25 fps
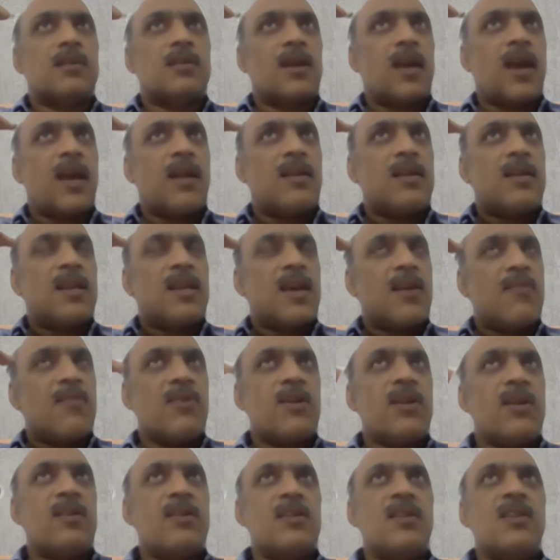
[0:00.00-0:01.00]
can
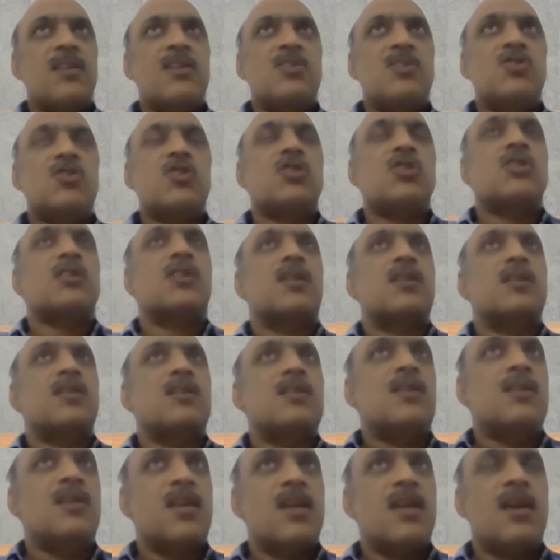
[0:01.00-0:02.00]
never reach
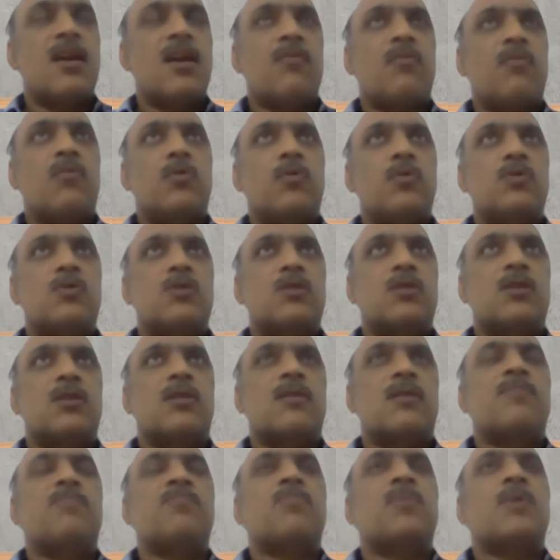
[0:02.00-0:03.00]
in near
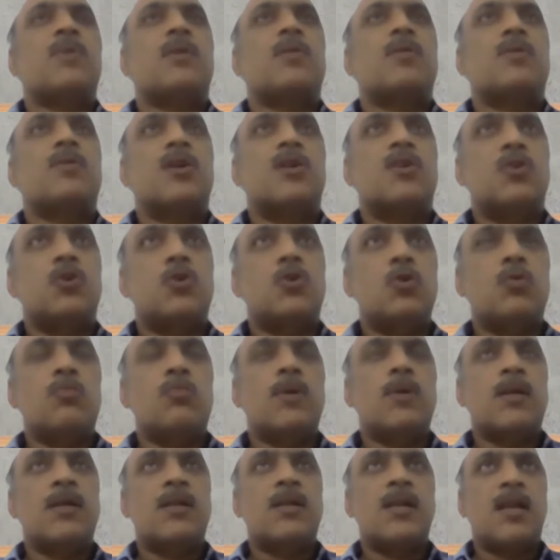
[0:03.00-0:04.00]
future the
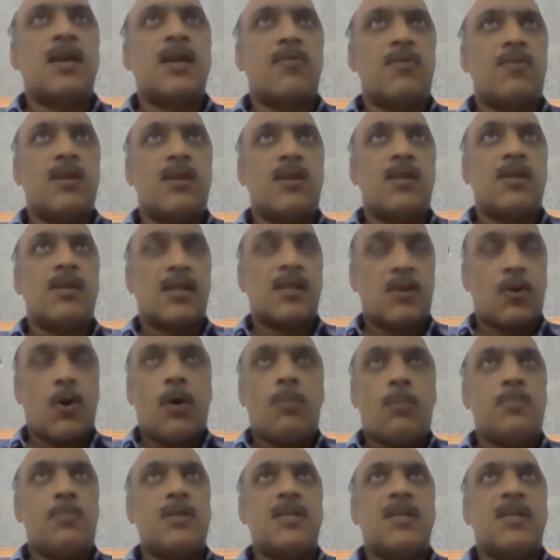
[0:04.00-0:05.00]
human level
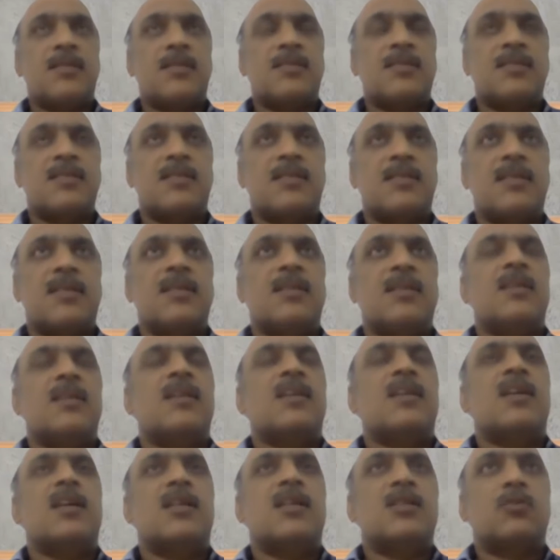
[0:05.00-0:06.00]
competency
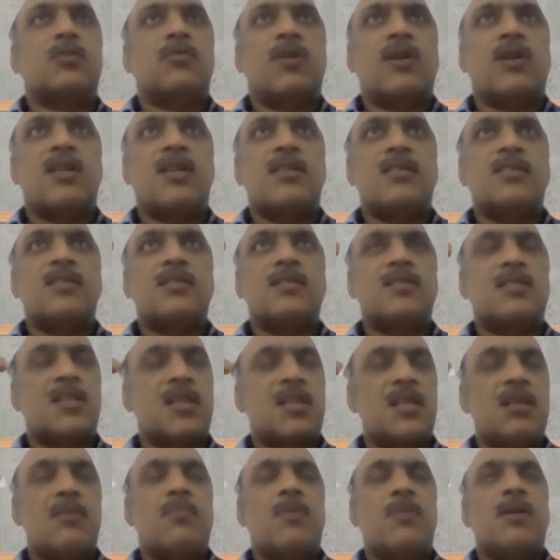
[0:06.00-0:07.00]
as far as
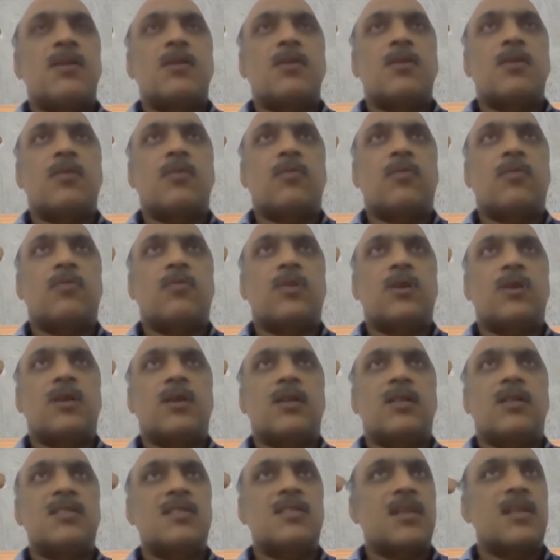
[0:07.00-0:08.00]
treatment of
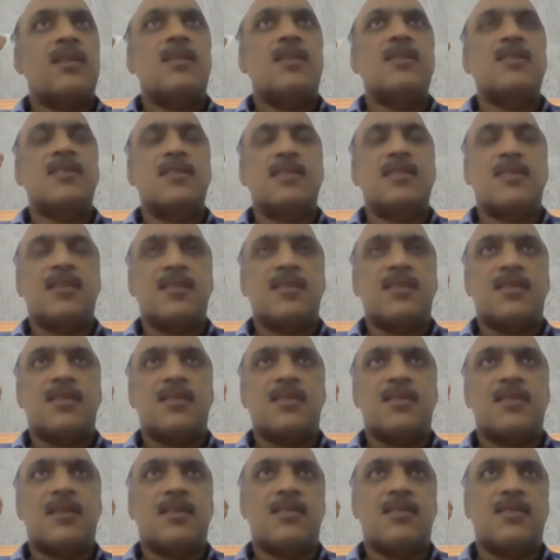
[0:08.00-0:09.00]
skin diseases
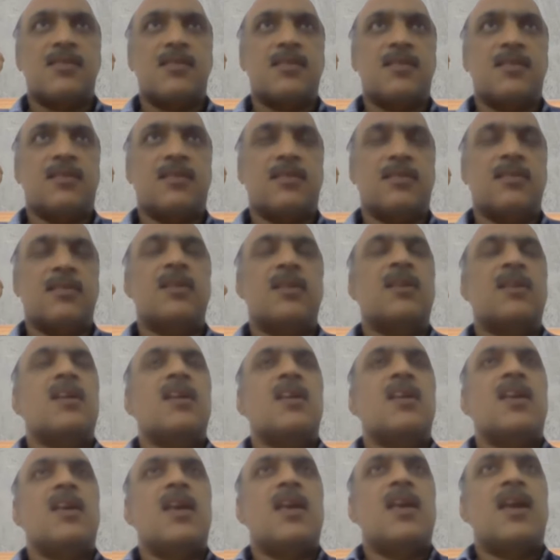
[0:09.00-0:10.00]
is concerned.
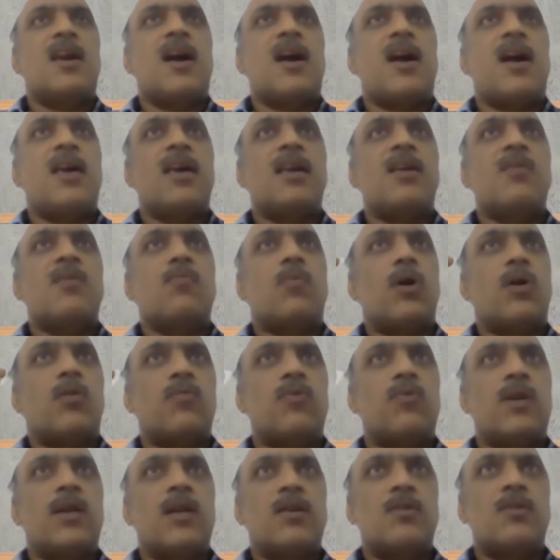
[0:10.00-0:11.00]
AI, what
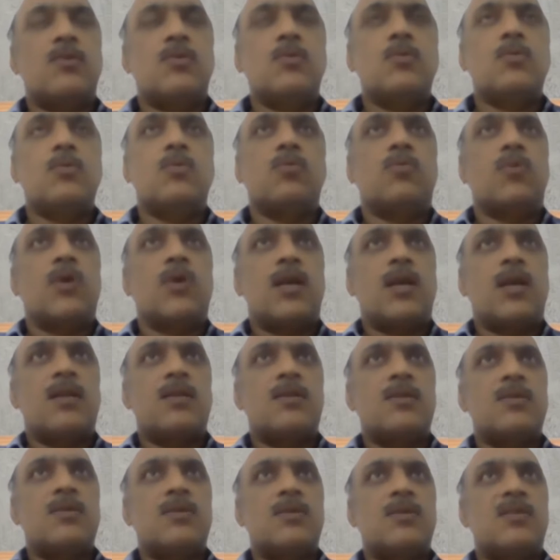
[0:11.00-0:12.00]
we can do, we
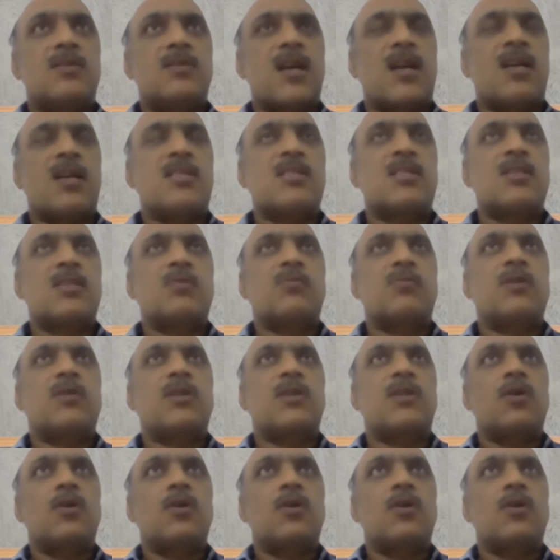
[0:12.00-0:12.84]
can transfer